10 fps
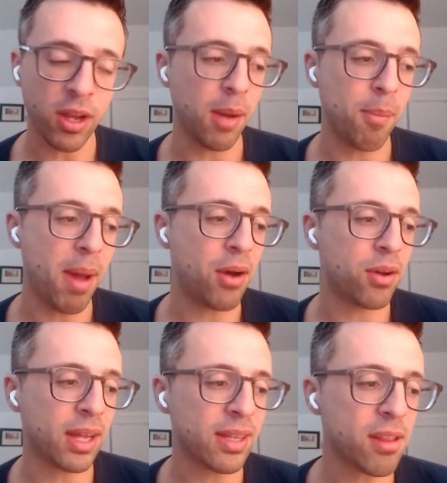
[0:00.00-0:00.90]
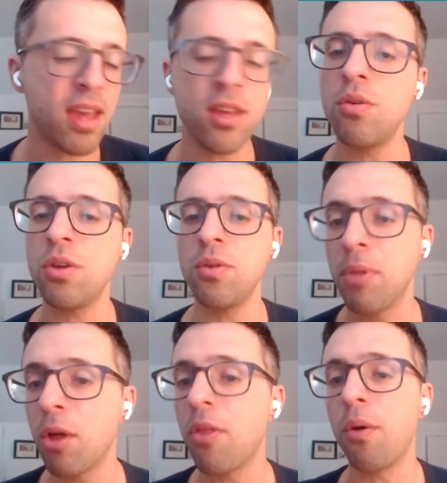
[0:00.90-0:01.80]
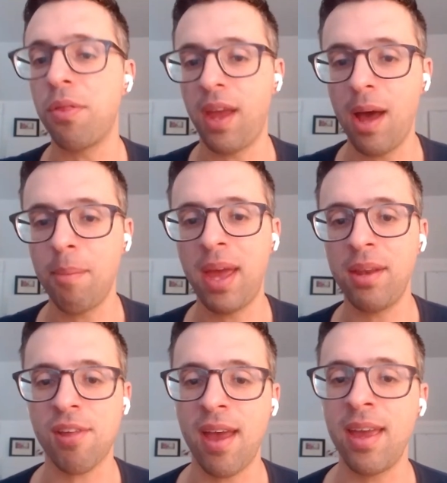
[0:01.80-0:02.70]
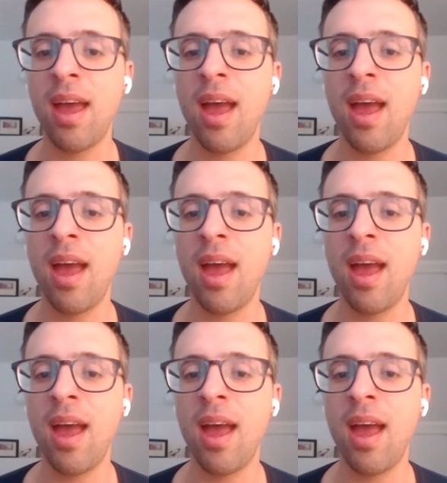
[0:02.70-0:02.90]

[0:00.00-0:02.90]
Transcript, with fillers: about like let's say you you, you blow the whole thing up and you say